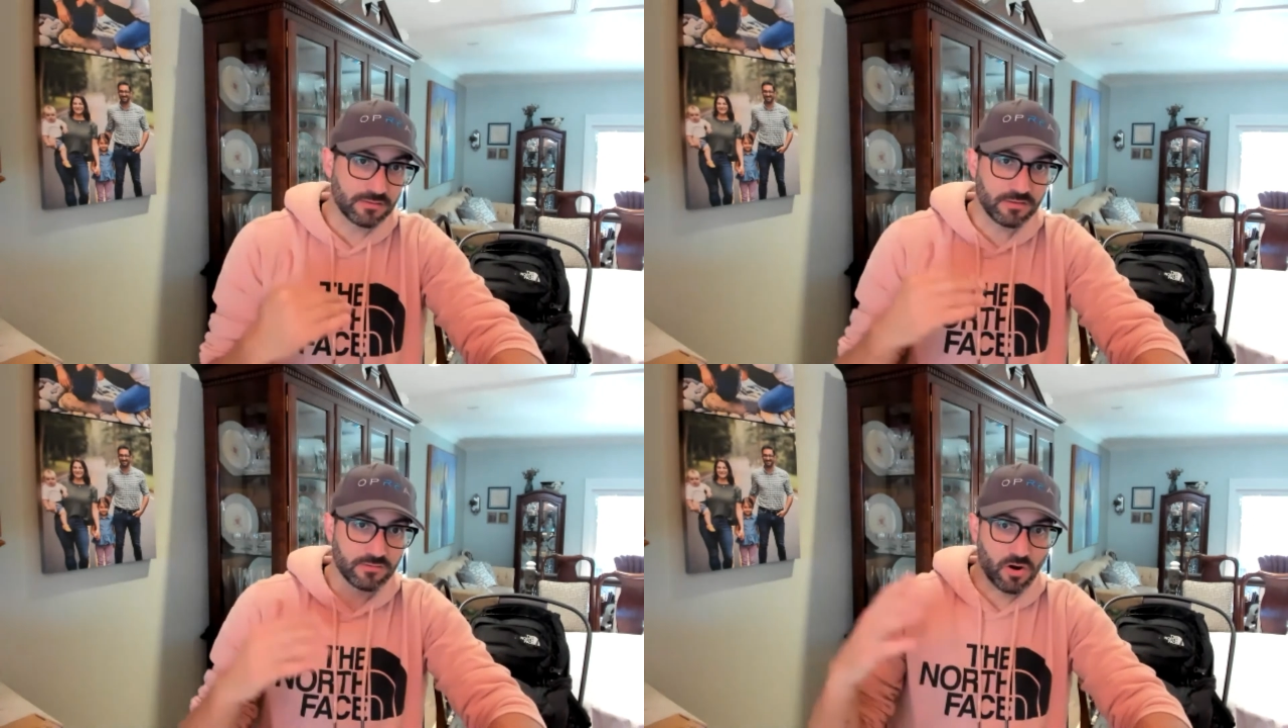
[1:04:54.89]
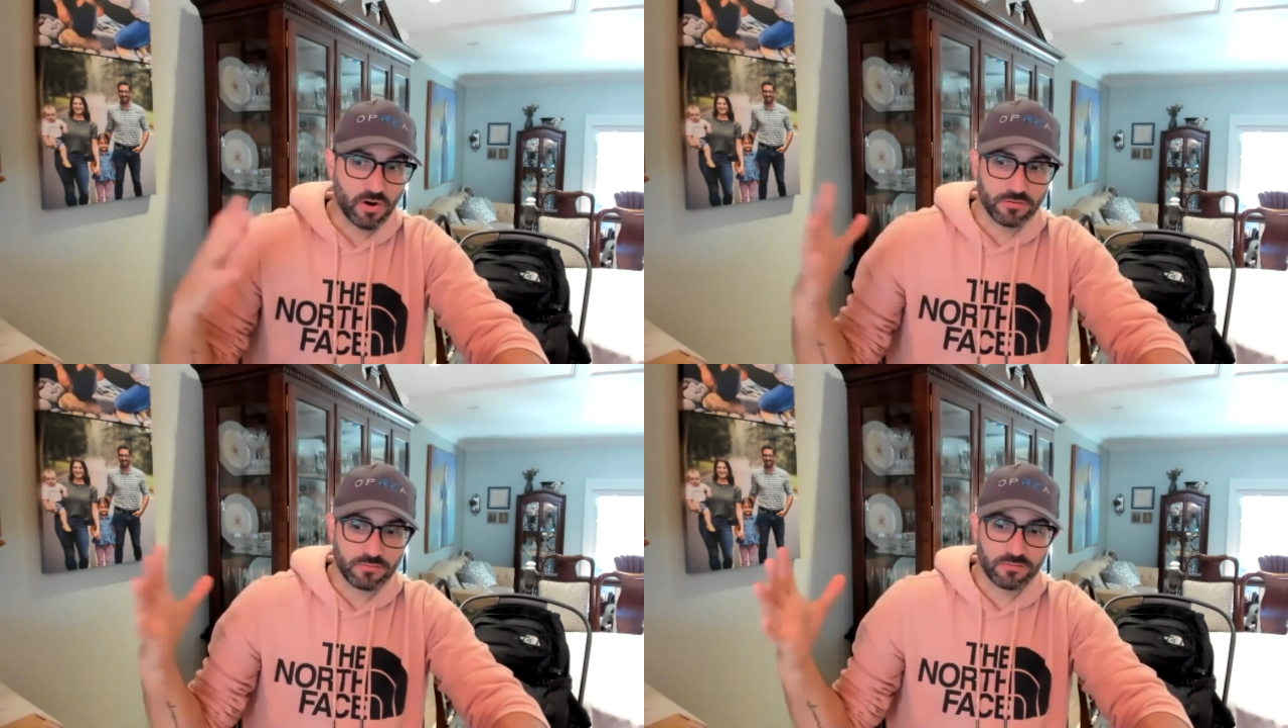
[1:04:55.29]
These
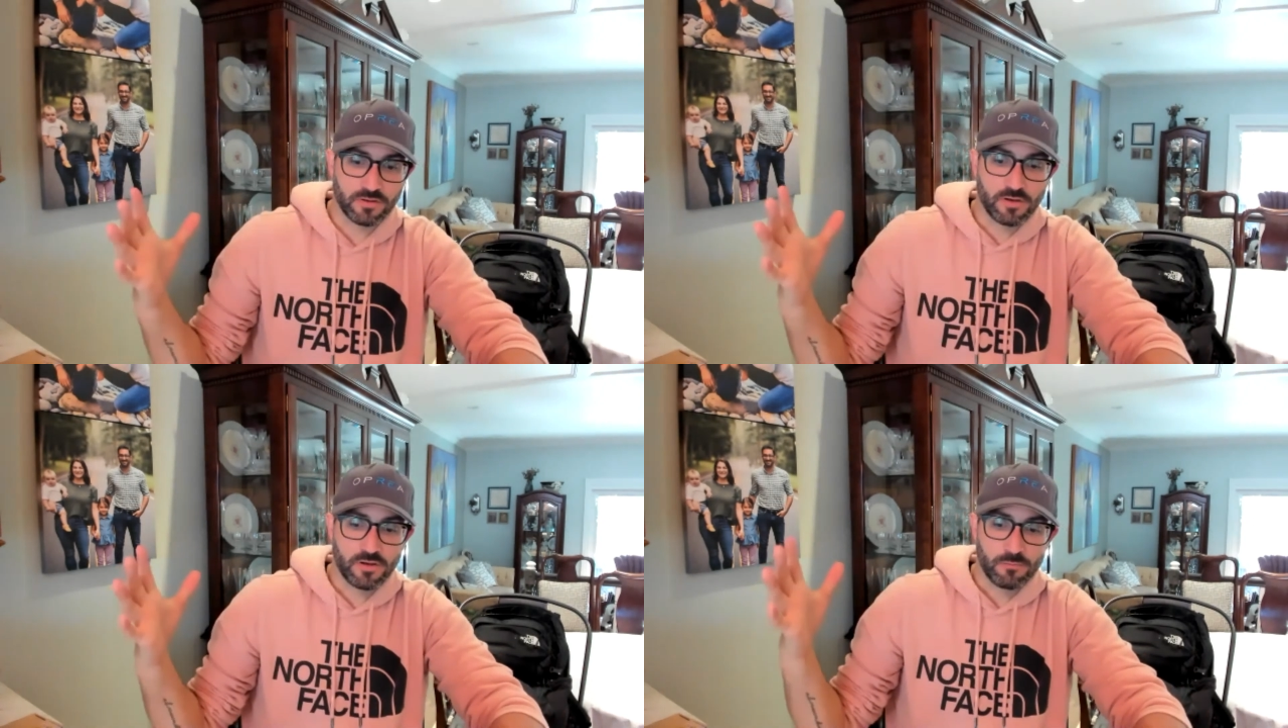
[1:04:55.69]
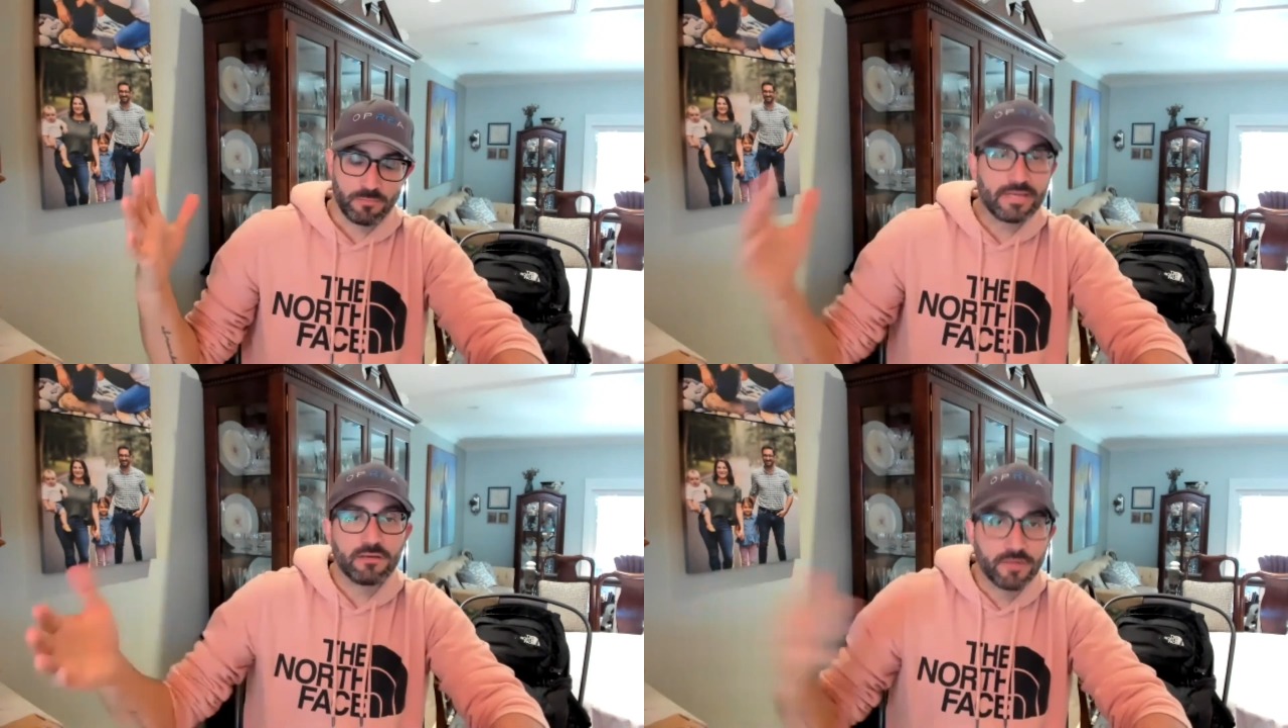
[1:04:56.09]
aren't
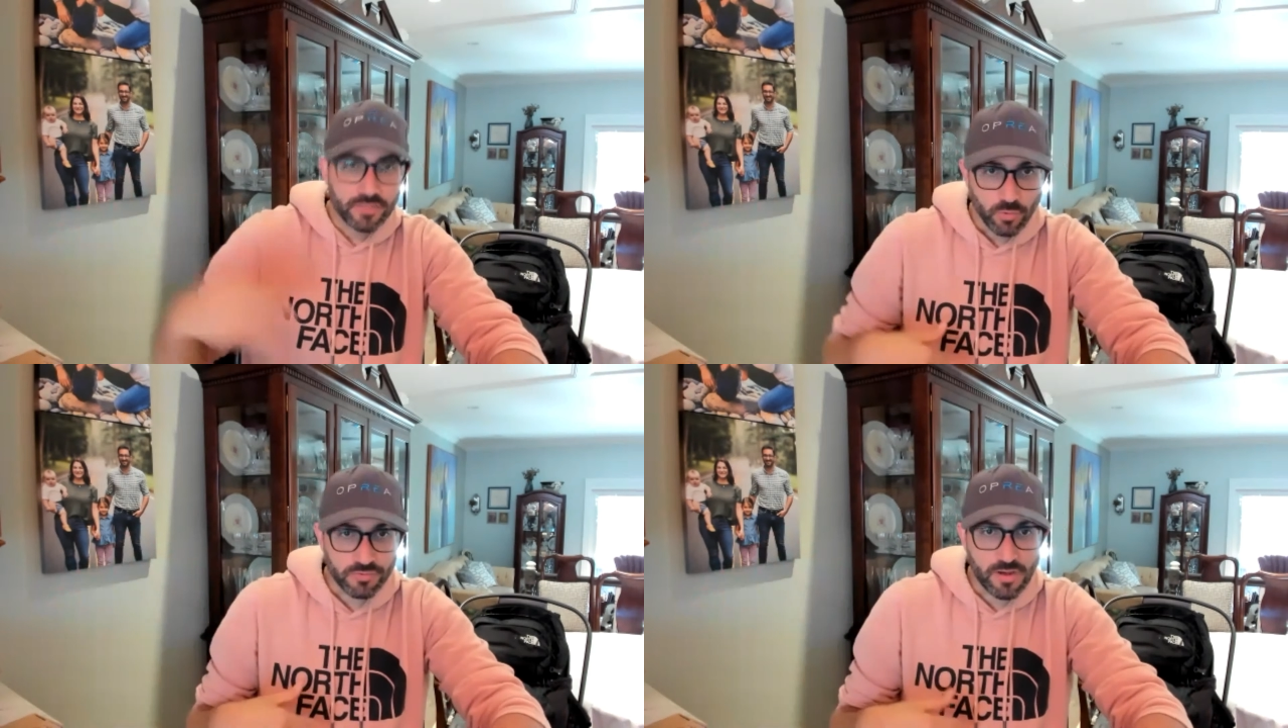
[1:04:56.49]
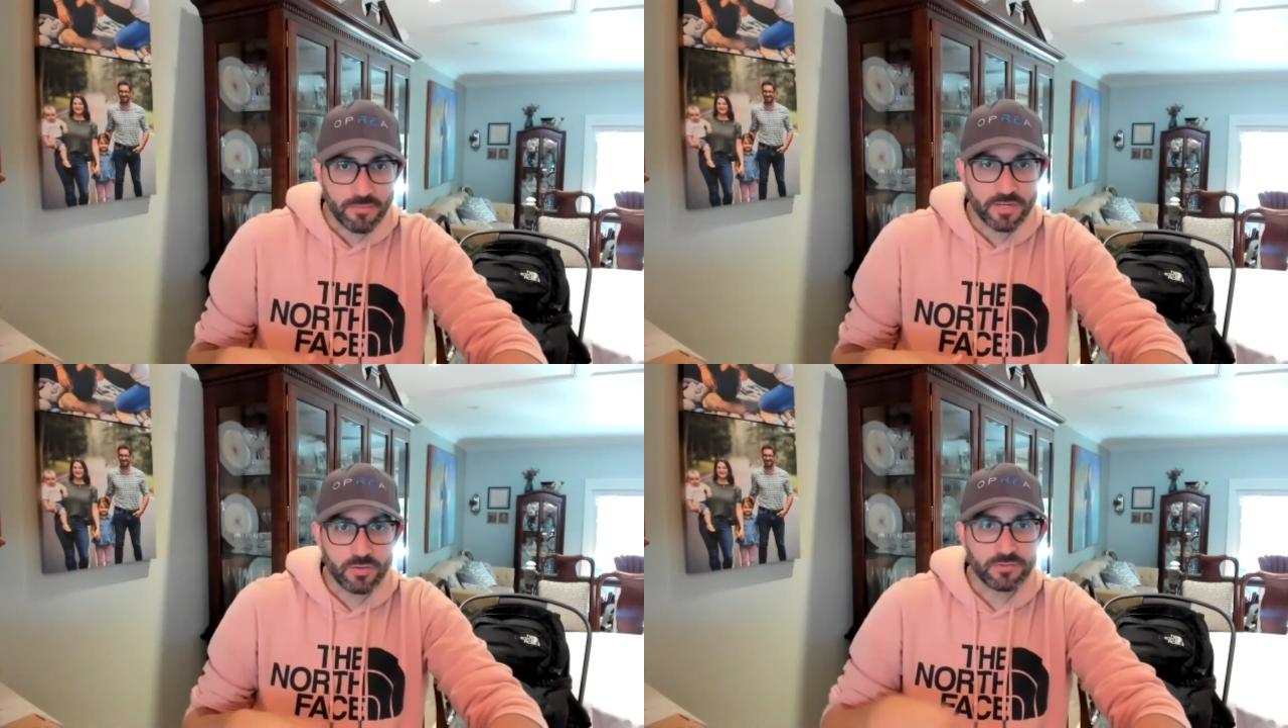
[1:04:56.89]
individuals
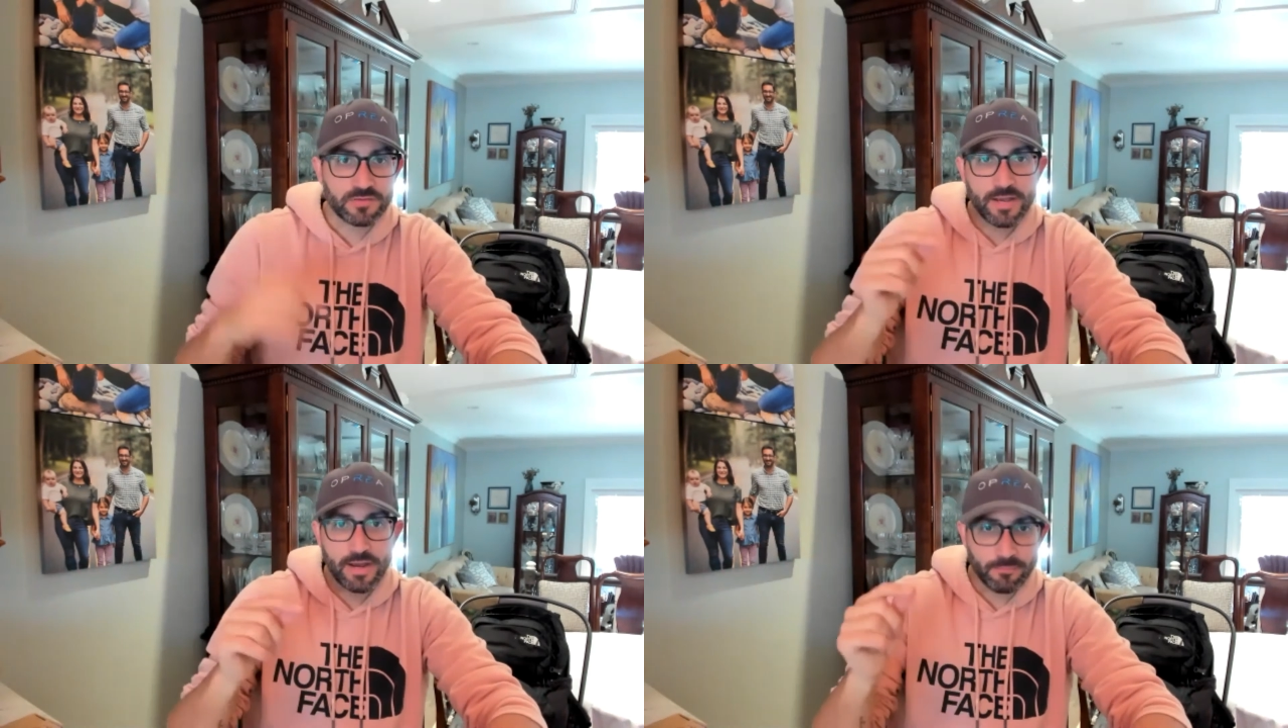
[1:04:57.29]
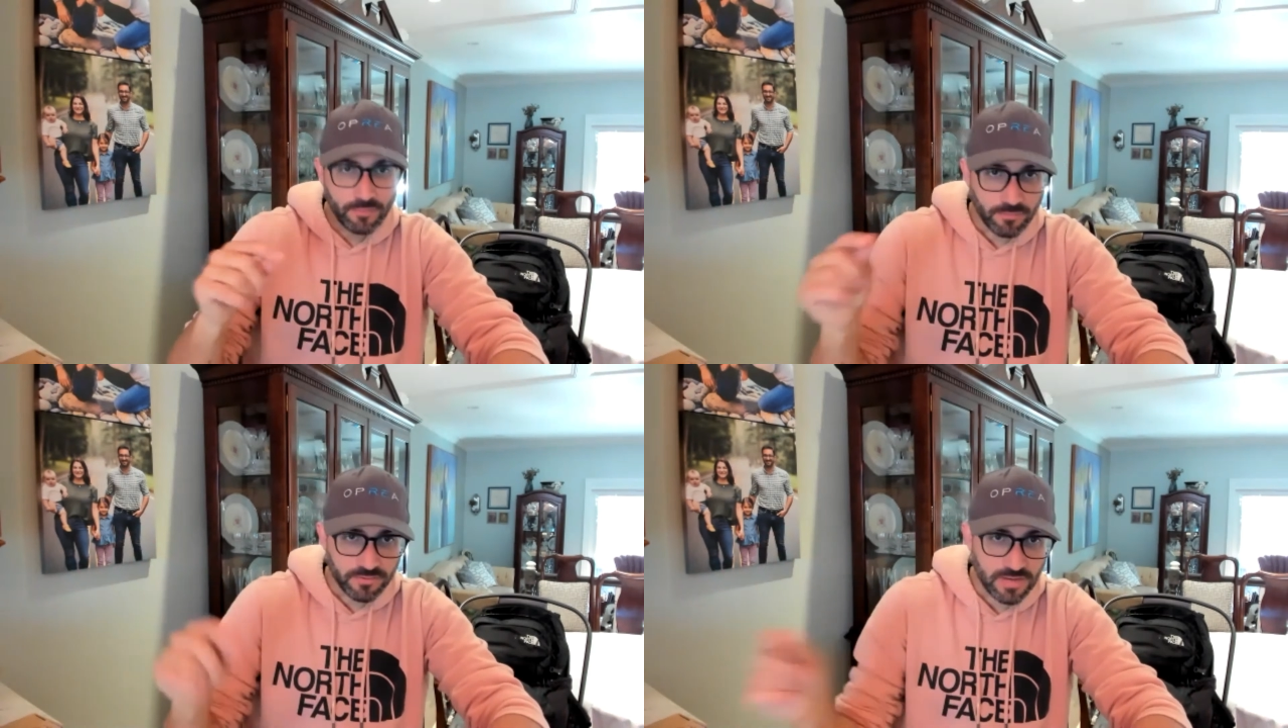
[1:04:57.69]
coming to you and saying, I'm
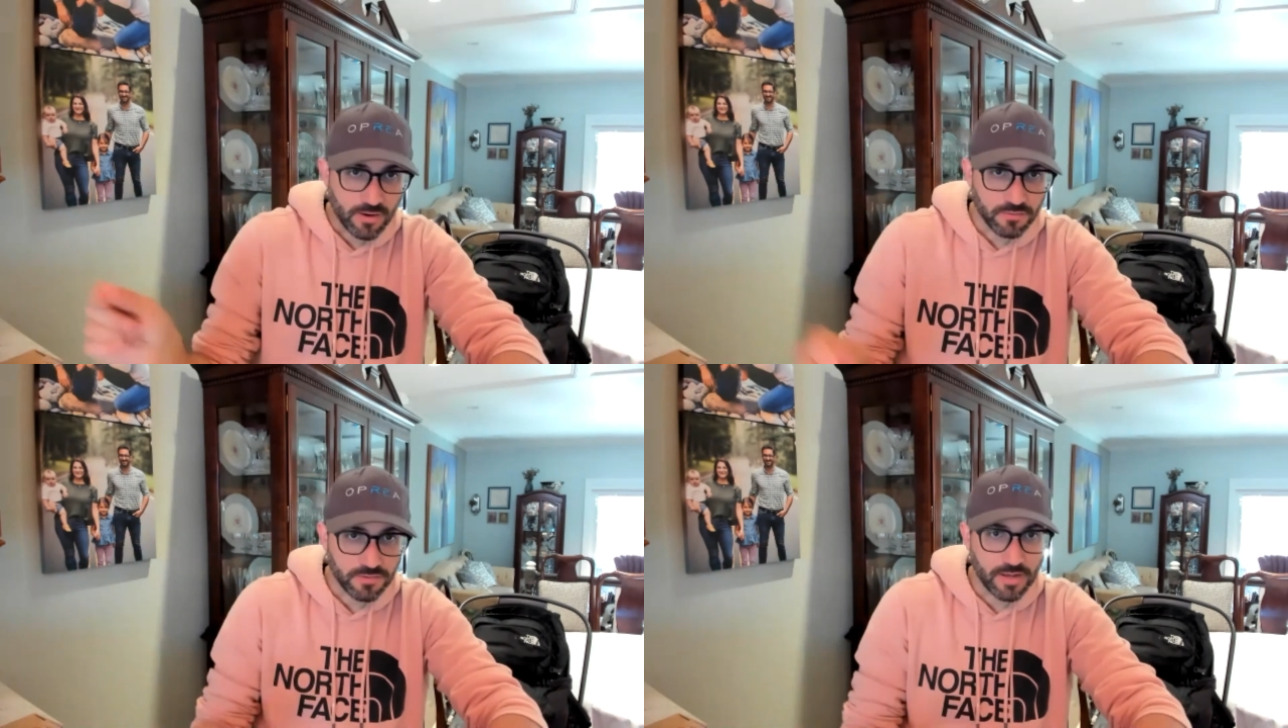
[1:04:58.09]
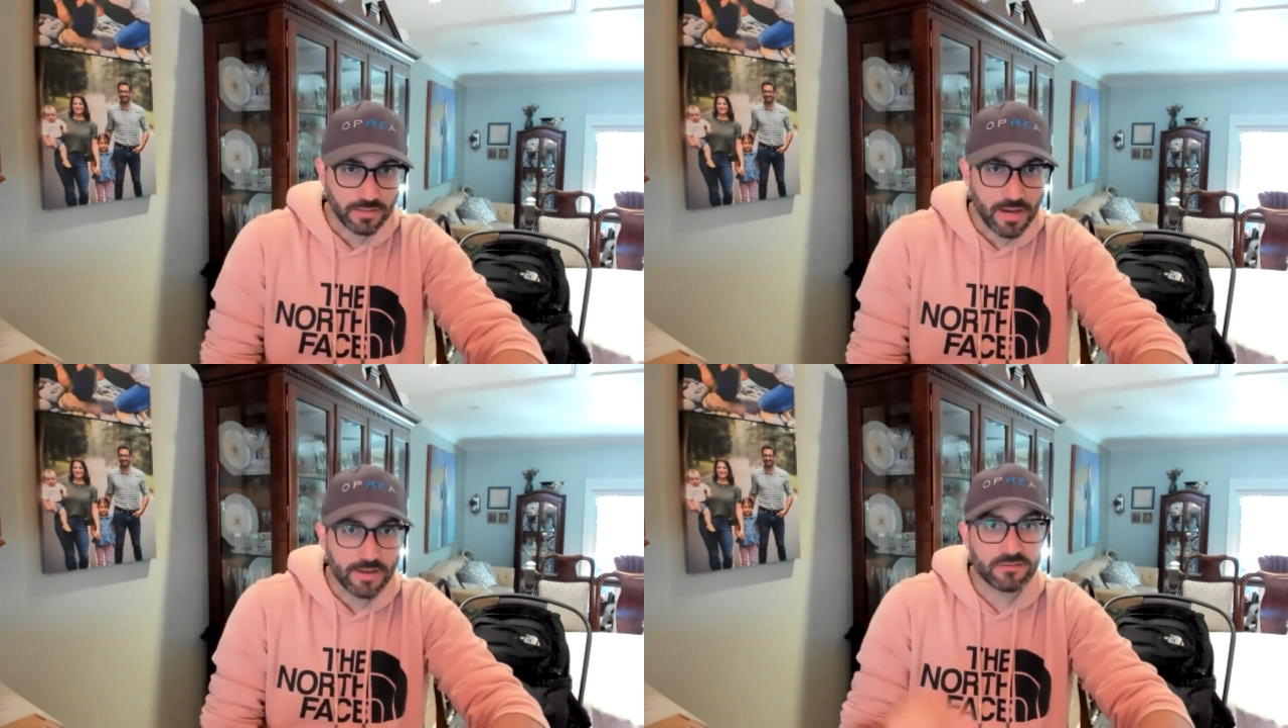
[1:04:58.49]
going to sign on the dotted
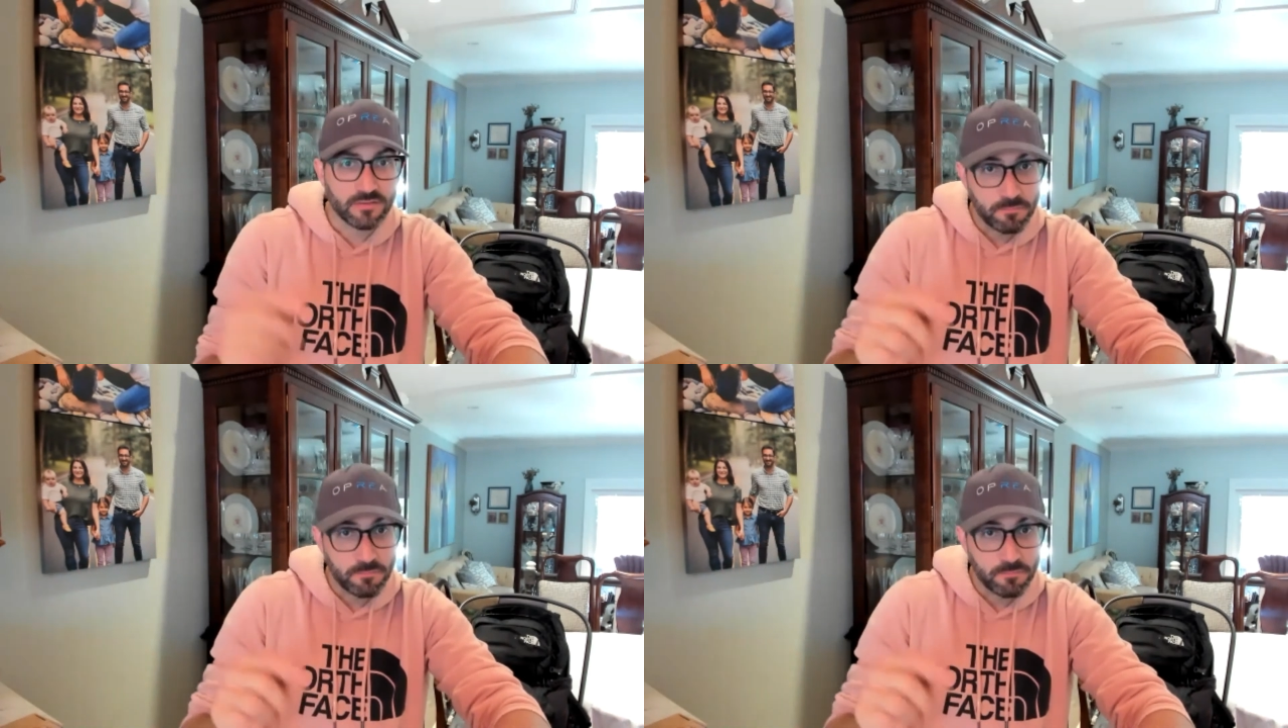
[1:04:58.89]
line.